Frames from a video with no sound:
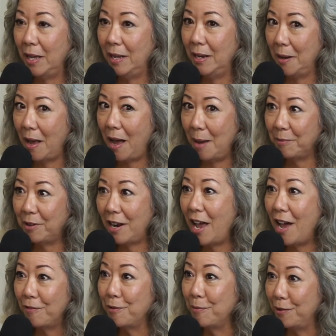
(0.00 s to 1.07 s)
But I'm going
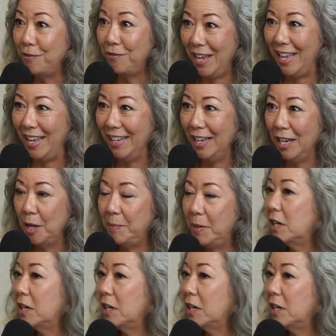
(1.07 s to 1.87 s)
to have her move in